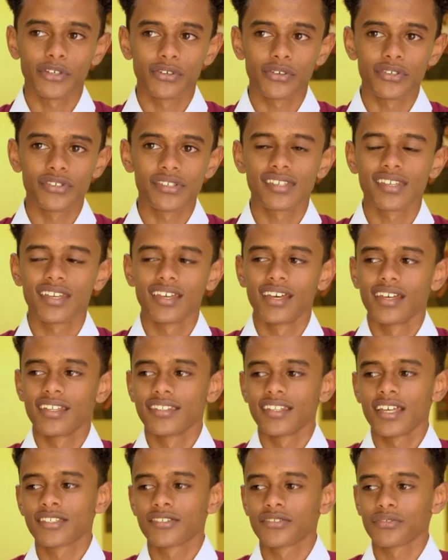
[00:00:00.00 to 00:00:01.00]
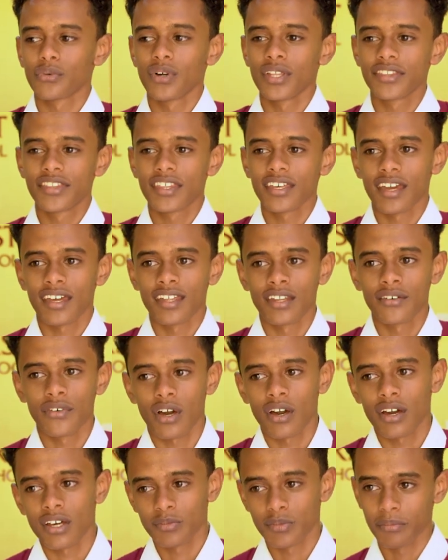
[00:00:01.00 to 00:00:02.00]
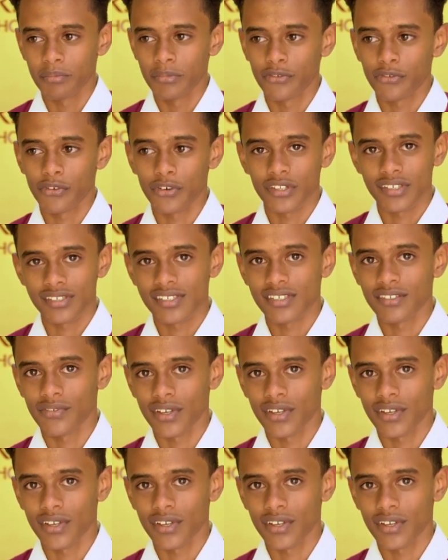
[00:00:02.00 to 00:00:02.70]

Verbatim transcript: because that's one thing I never had before this